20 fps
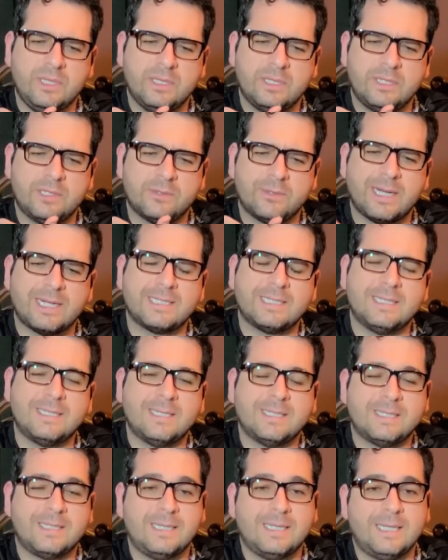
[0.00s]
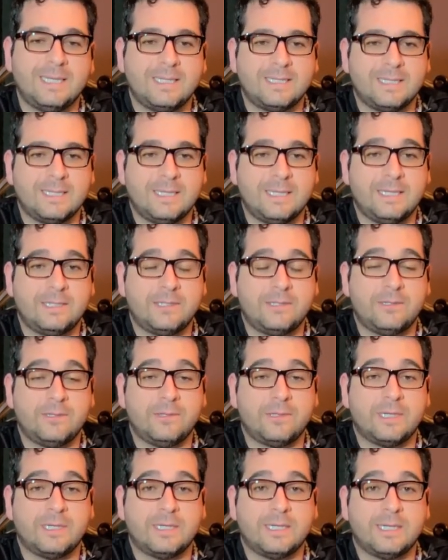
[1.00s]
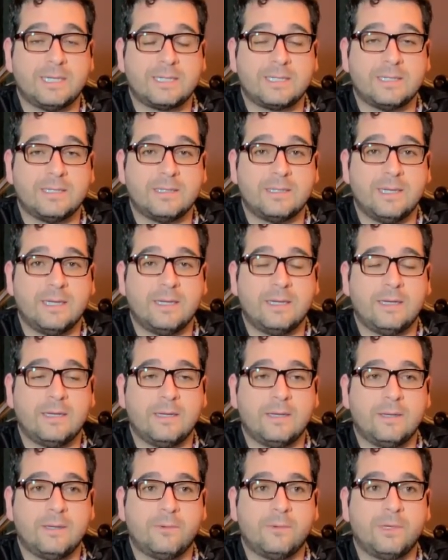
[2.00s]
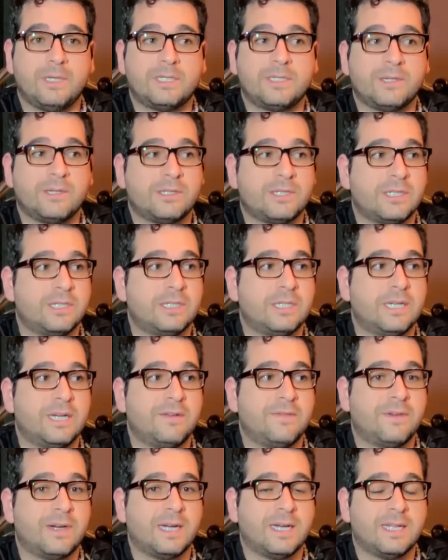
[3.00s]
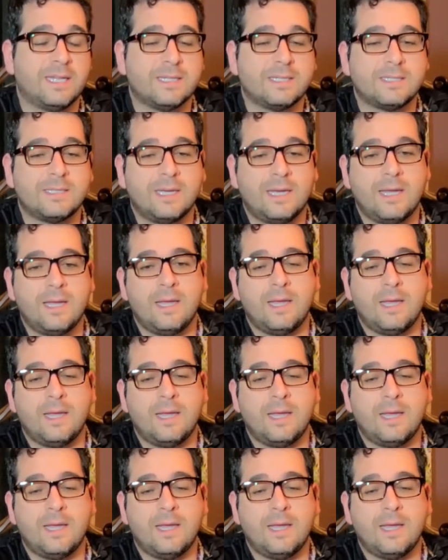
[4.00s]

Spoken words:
directed the CDC to conduct research into gun violence.